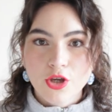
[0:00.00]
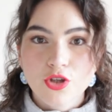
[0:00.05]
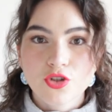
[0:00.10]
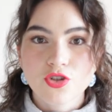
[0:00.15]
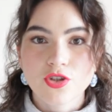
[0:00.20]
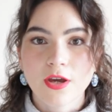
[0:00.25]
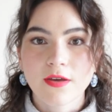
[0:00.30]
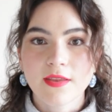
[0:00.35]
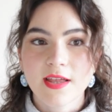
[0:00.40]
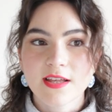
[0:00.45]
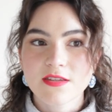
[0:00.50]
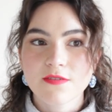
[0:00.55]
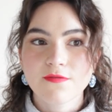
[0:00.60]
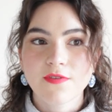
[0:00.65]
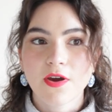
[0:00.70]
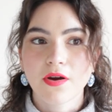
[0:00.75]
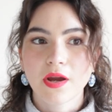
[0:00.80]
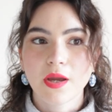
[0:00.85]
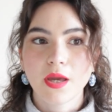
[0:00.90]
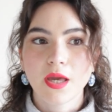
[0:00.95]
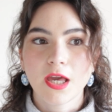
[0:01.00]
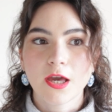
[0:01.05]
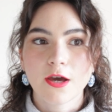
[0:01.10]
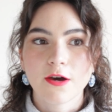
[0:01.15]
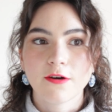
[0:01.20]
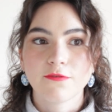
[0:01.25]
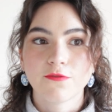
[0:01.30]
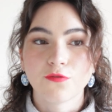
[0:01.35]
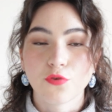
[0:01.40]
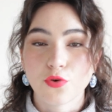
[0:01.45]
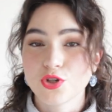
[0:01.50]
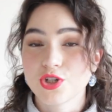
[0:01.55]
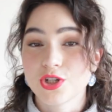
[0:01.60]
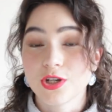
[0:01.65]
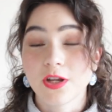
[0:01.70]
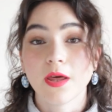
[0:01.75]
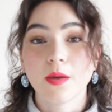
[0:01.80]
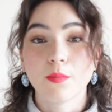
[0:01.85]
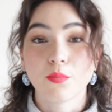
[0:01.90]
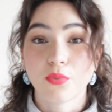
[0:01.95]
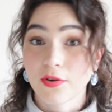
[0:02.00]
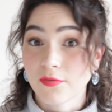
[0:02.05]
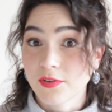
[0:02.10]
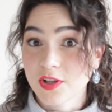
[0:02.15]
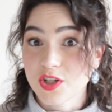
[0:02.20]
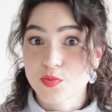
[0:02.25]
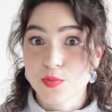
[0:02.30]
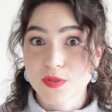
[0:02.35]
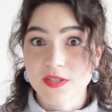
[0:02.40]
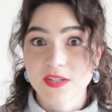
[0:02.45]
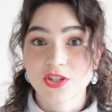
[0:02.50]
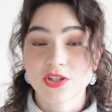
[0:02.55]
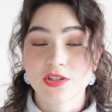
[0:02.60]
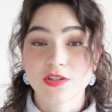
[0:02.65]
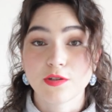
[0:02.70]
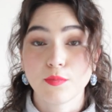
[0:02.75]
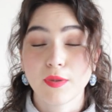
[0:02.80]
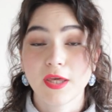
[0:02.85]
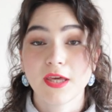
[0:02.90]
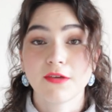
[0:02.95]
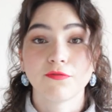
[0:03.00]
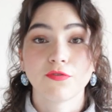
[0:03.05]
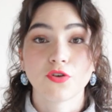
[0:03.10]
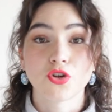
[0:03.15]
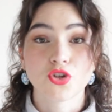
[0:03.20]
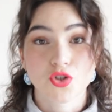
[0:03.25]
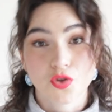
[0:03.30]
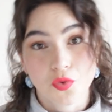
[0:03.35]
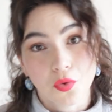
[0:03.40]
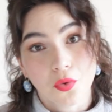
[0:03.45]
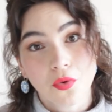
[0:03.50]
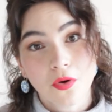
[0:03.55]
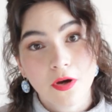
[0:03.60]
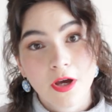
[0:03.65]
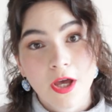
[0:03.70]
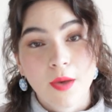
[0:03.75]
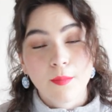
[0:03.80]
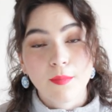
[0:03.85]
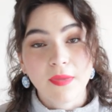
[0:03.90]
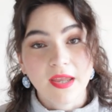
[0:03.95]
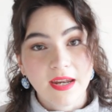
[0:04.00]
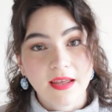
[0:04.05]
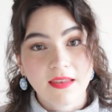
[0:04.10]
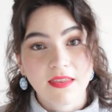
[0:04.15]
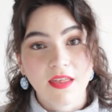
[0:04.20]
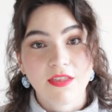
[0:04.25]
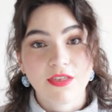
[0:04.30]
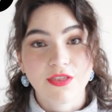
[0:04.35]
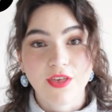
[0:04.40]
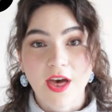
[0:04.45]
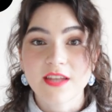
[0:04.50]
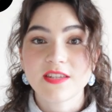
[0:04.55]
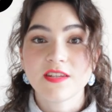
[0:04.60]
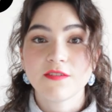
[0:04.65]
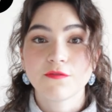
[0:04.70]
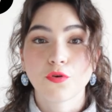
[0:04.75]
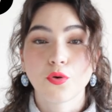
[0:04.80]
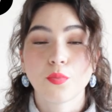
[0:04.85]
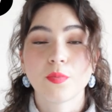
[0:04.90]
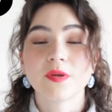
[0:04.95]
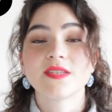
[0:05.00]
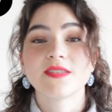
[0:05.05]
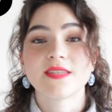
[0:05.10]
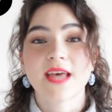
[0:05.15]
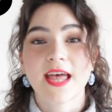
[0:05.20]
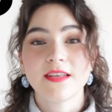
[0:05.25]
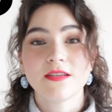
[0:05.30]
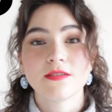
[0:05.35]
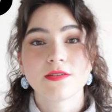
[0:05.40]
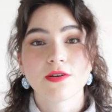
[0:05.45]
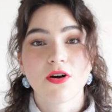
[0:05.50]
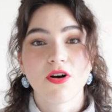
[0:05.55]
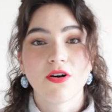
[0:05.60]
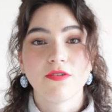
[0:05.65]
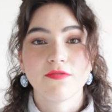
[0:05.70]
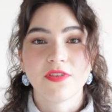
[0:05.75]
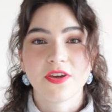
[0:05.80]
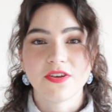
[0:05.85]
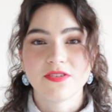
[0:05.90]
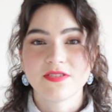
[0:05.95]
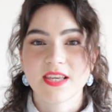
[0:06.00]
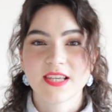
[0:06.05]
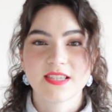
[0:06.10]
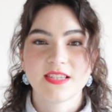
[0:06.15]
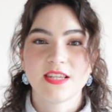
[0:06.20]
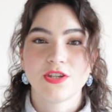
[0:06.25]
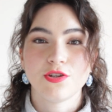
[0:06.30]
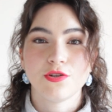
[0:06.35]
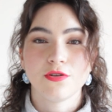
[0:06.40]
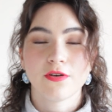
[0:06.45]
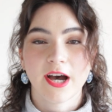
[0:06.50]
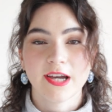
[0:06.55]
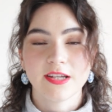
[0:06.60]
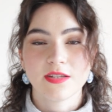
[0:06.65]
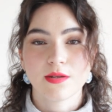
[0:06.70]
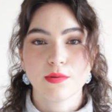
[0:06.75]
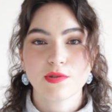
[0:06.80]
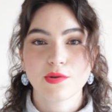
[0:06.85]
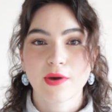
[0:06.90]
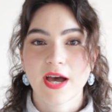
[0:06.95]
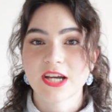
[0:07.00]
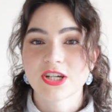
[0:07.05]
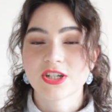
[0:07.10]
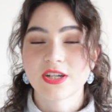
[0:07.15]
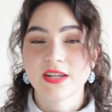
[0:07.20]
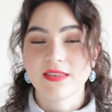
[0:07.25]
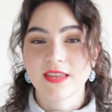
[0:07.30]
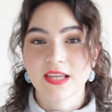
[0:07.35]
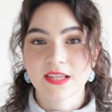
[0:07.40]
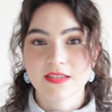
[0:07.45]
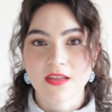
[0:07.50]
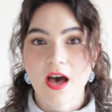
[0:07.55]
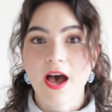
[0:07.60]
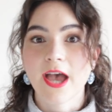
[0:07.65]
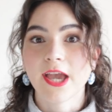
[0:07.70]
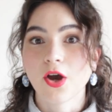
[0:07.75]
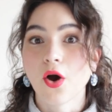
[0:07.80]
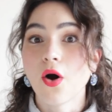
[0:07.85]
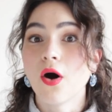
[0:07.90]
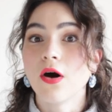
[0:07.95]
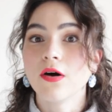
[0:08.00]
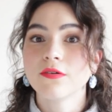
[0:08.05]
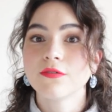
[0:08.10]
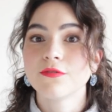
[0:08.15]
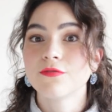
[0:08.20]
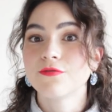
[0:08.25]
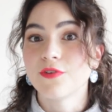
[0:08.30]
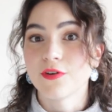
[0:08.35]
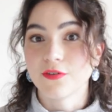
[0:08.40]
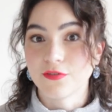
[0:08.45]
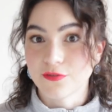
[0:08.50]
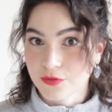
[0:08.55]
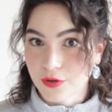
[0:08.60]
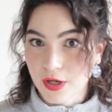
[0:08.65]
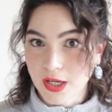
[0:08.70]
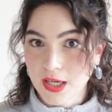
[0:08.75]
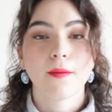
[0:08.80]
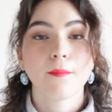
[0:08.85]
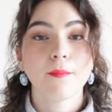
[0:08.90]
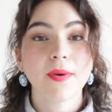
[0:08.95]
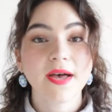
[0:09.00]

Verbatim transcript: So that's a very fortunate and privileged position to be in for sure, meaning that 34% of those 62 items were actually things that I got for free.